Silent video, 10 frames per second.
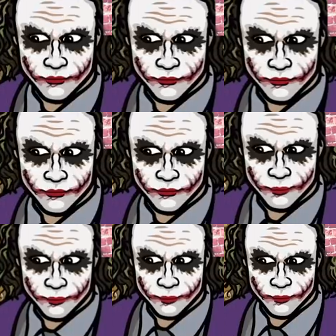
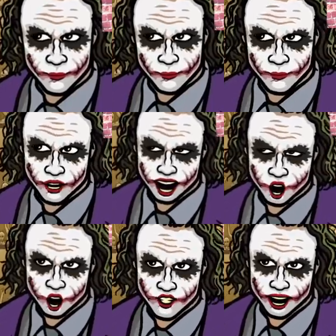I
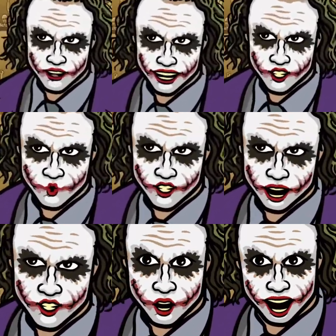could really use a